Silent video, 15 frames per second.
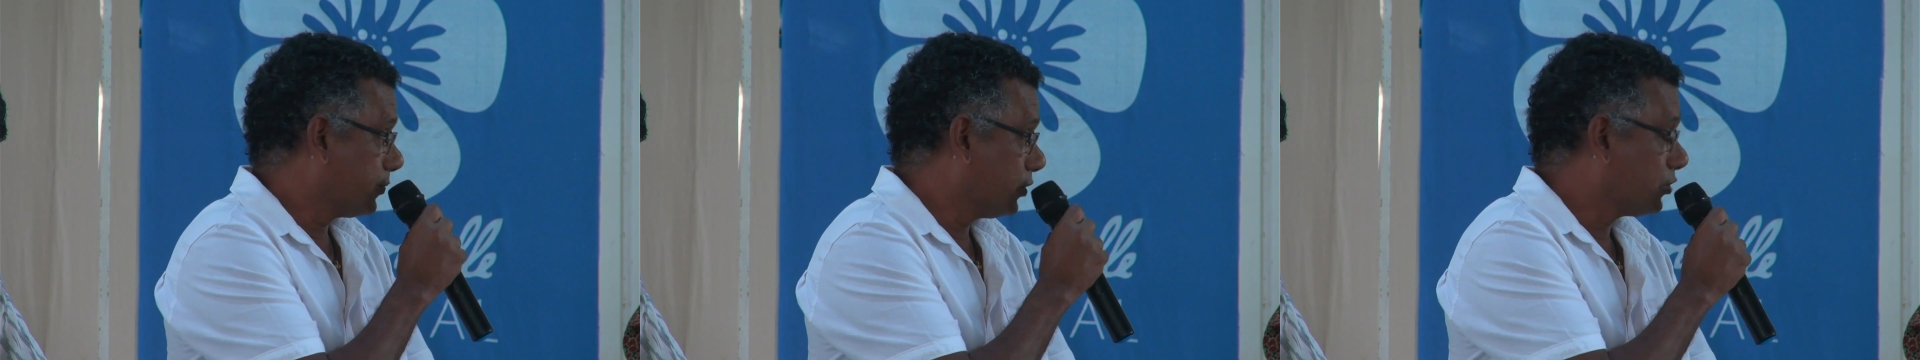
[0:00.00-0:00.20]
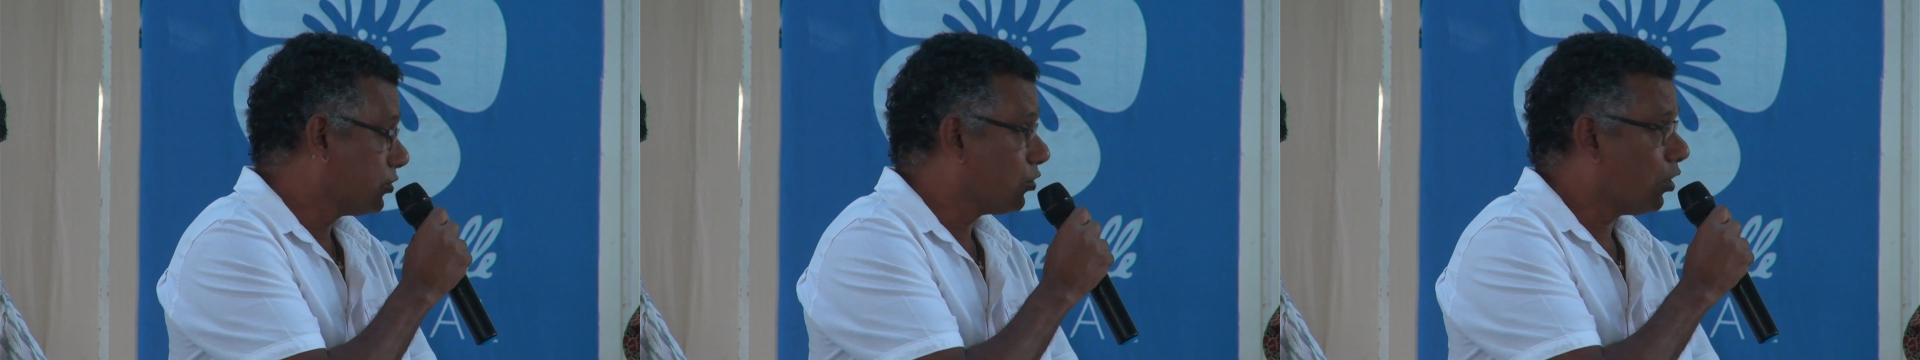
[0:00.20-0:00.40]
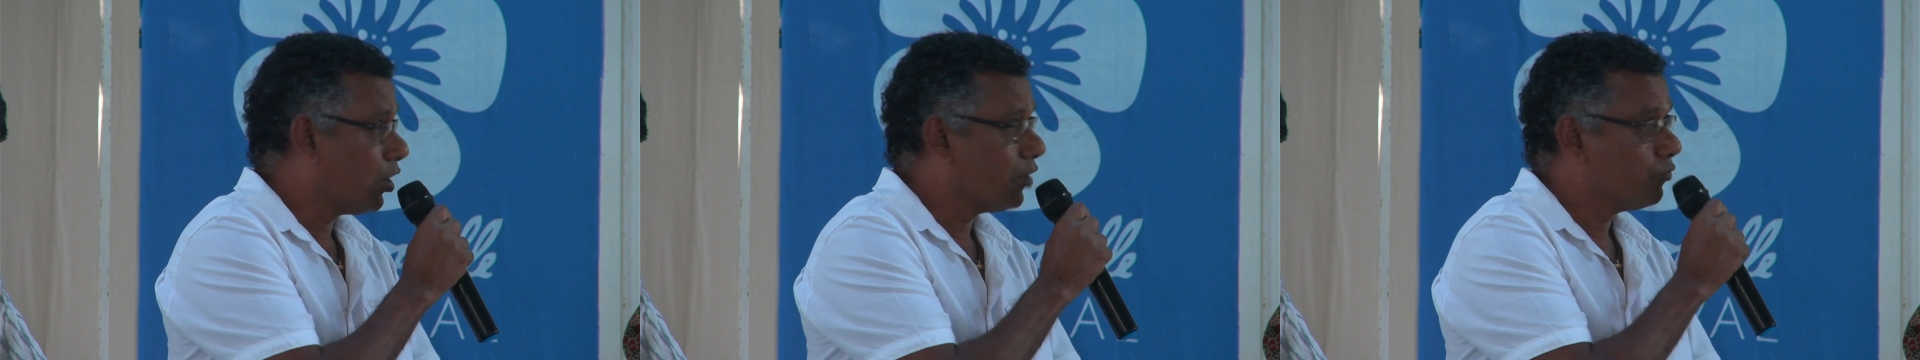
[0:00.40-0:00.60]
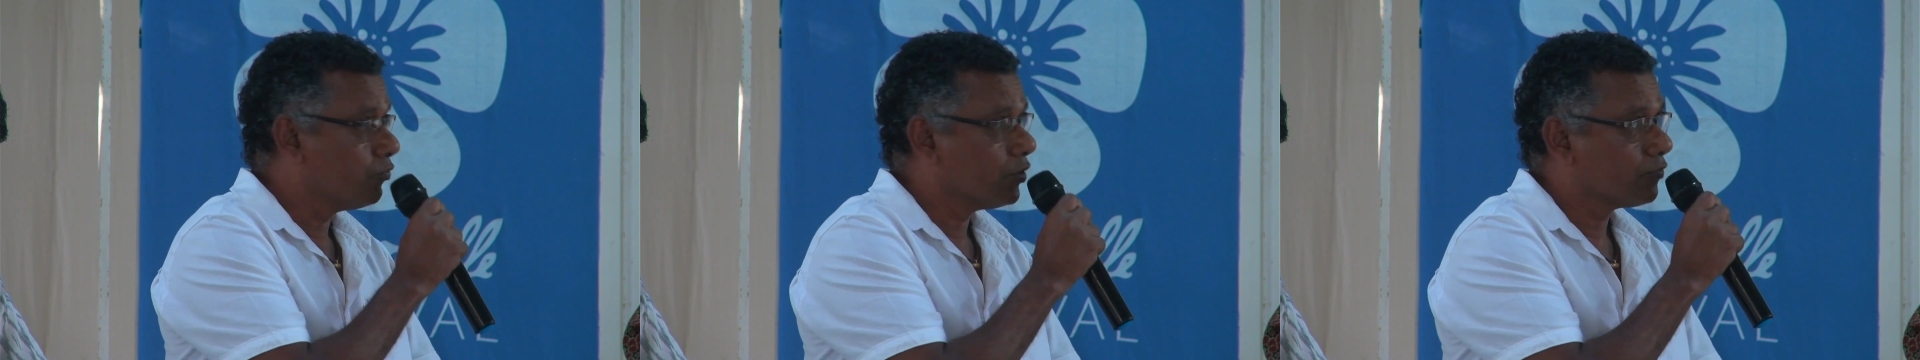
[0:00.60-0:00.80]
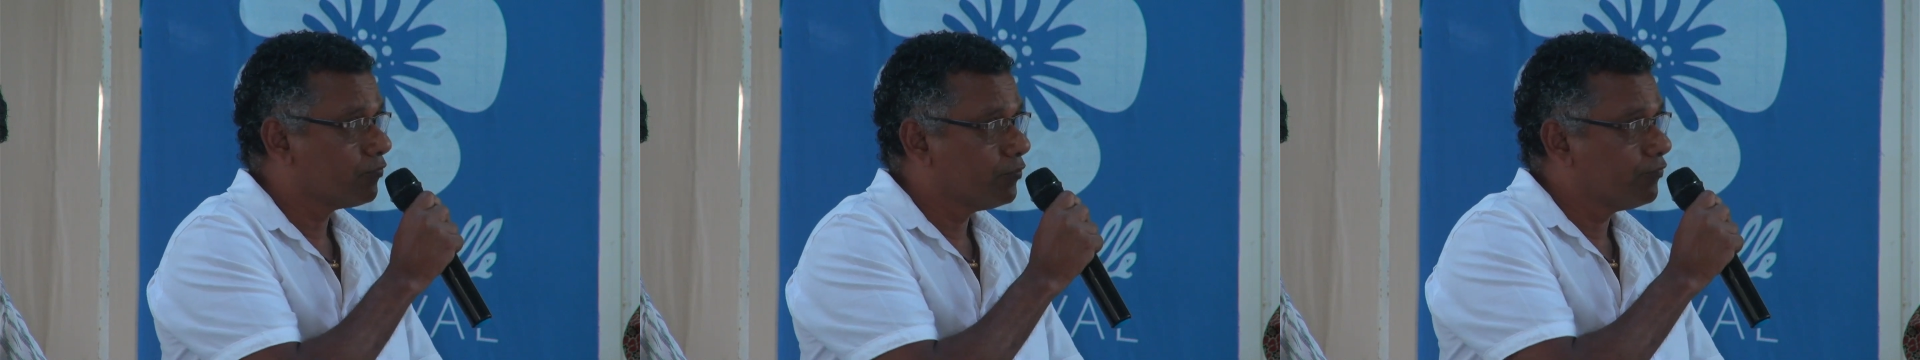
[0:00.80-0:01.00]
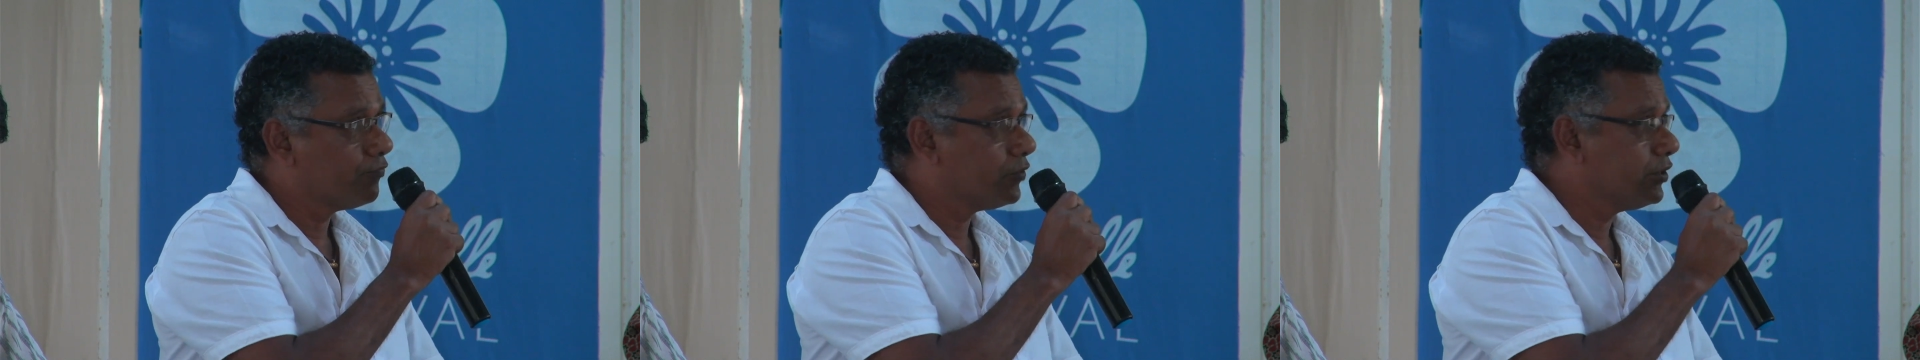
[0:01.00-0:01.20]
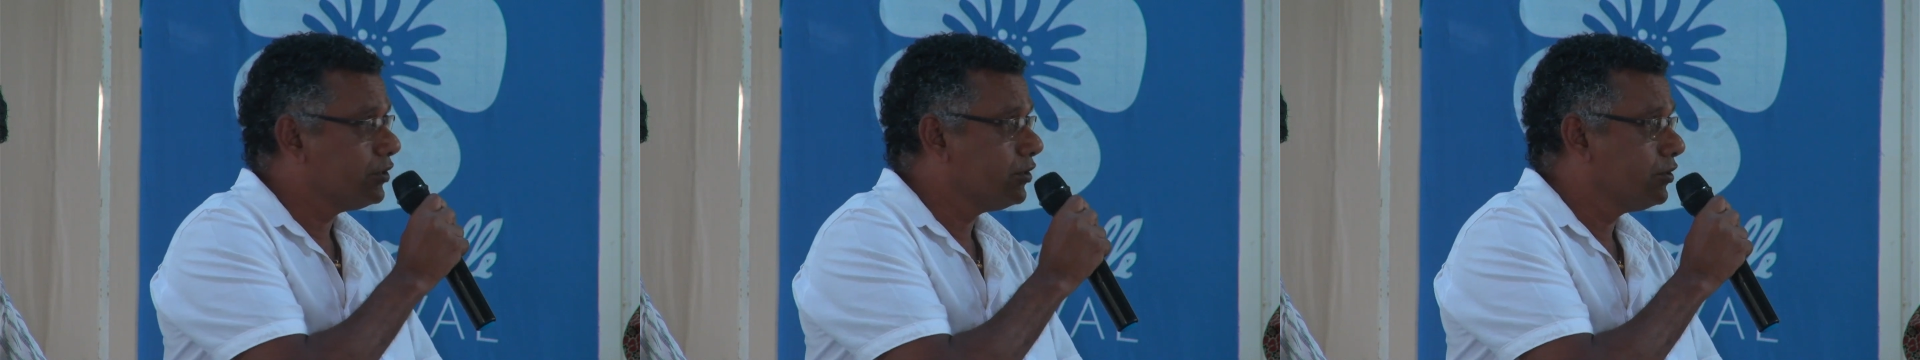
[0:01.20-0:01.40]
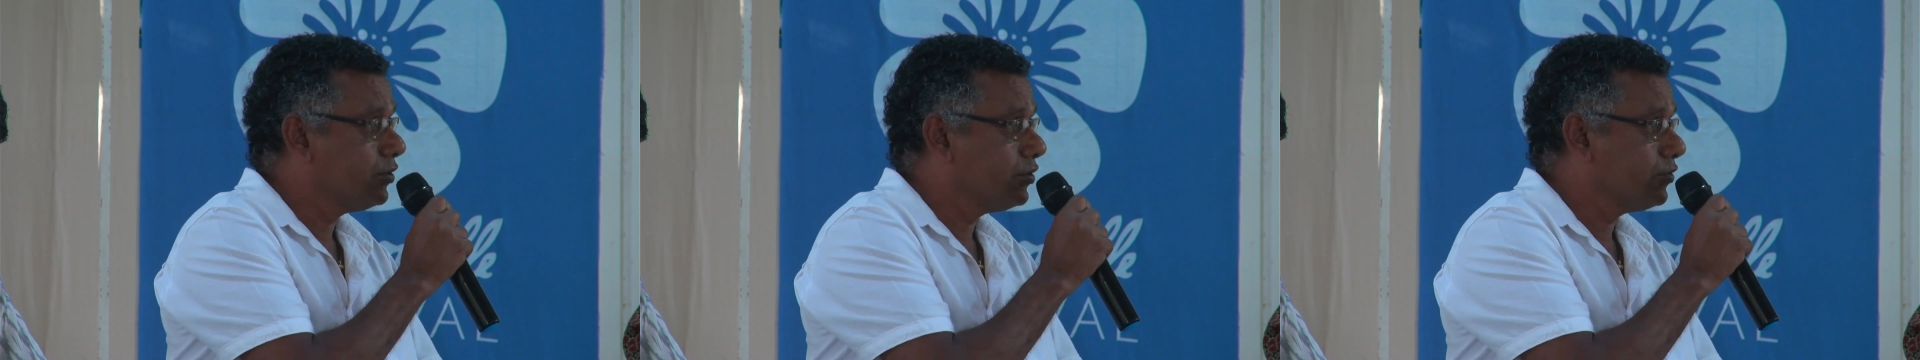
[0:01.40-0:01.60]
They said, oh, I worked
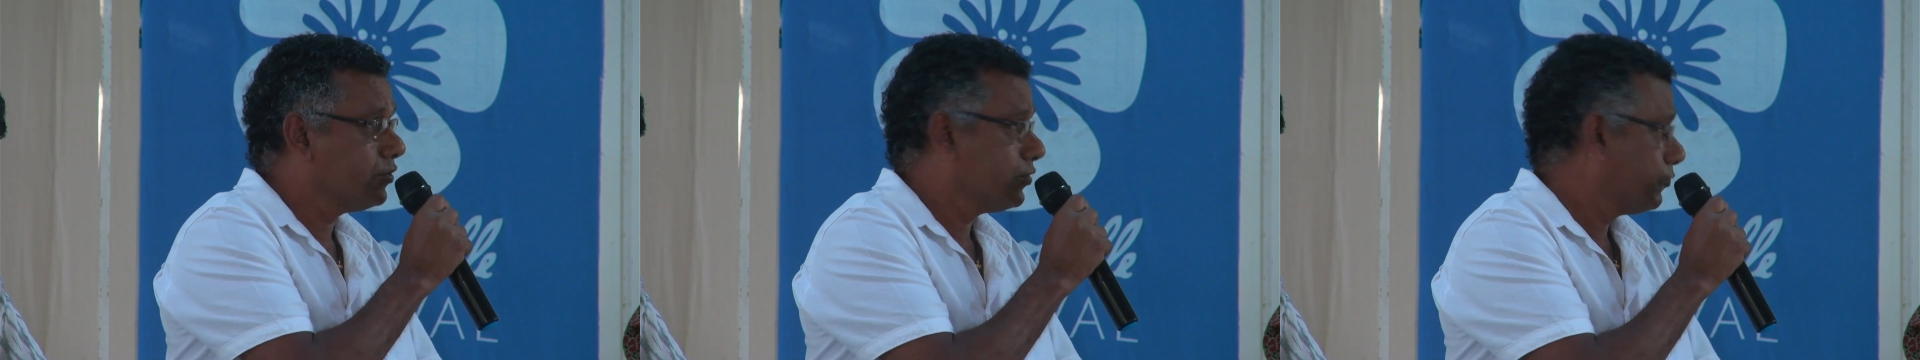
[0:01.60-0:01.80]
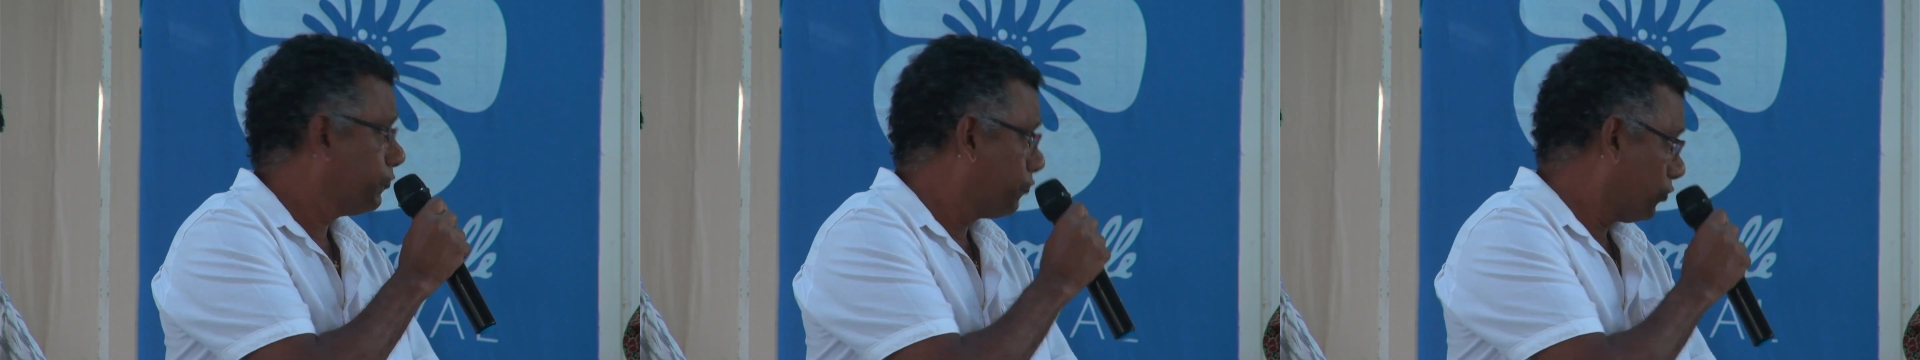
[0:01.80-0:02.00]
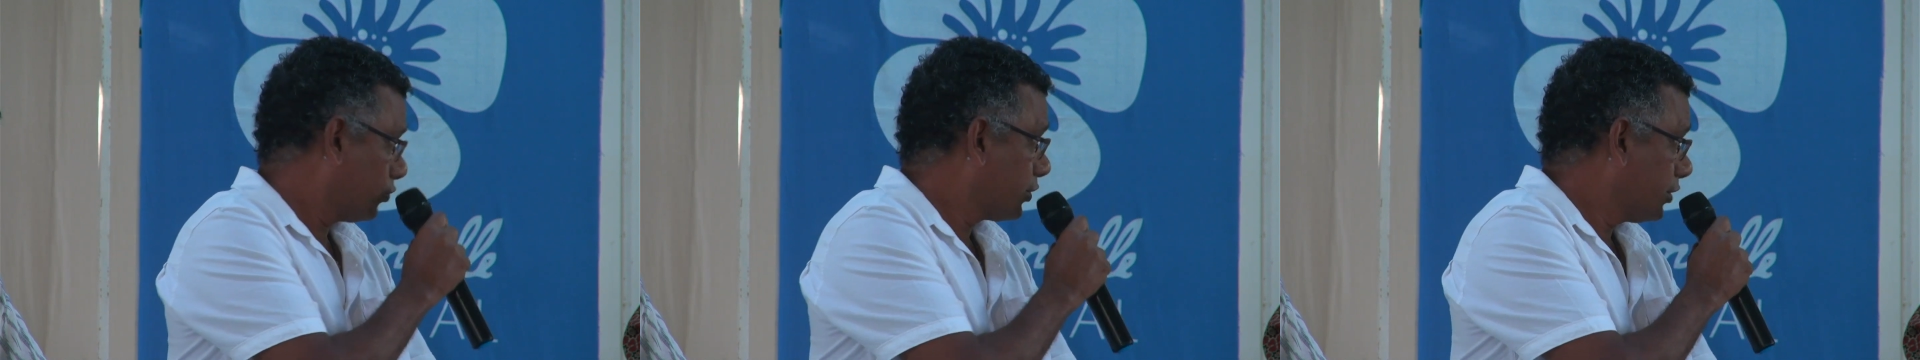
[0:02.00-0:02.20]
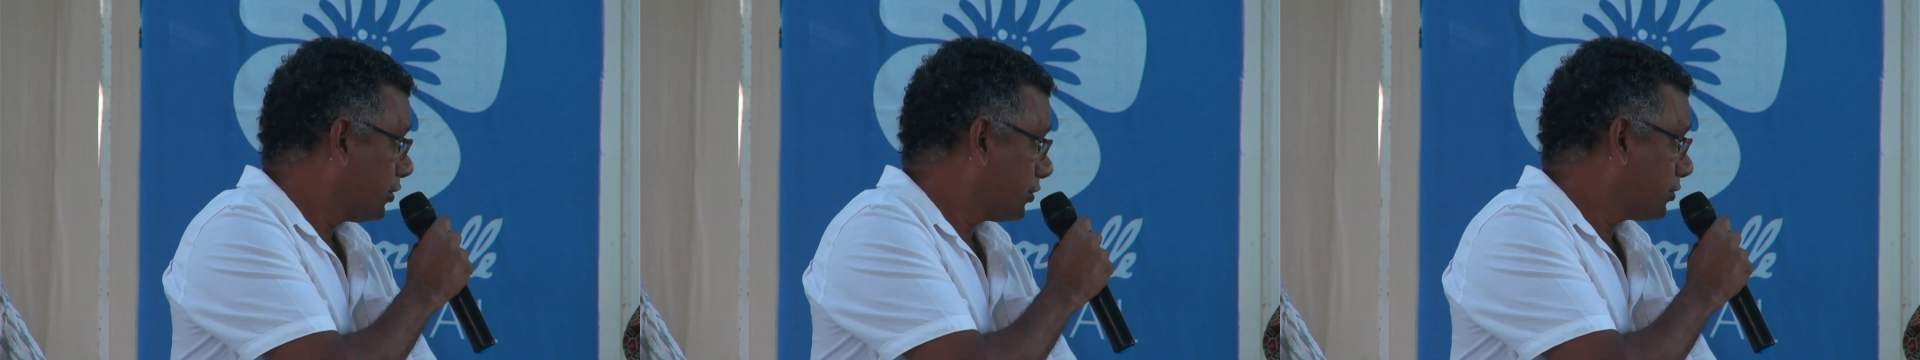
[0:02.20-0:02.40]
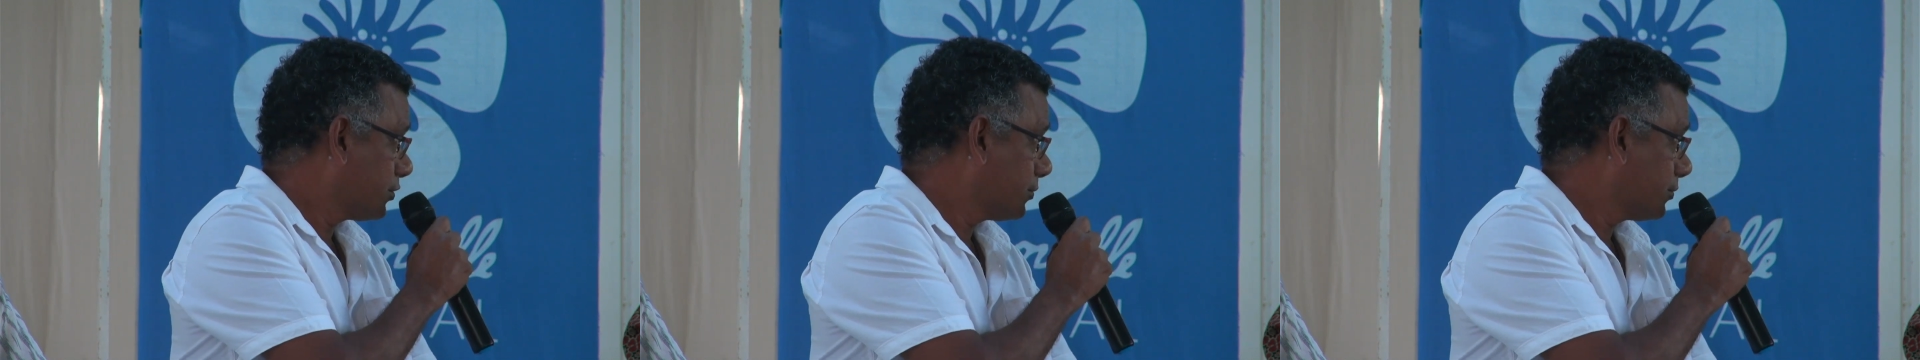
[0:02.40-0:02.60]
54 years.